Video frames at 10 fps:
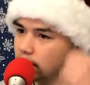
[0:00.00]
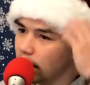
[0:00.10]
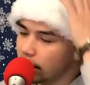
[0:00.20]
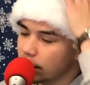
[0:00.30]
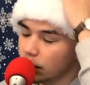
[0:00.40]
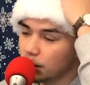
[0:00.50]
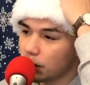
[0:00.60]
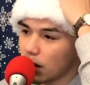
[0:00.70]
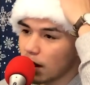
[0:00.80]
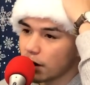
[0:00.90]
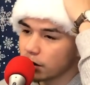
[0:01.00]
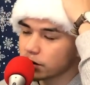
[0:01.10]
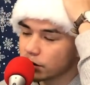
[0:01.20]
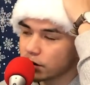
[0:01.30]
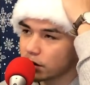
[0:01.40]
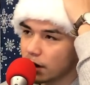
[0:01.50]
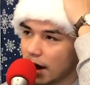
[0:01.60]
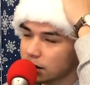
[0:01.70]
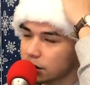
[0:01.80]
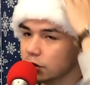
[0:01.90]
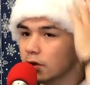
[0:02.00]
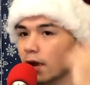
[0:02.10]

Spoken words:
And the year prior, so last year,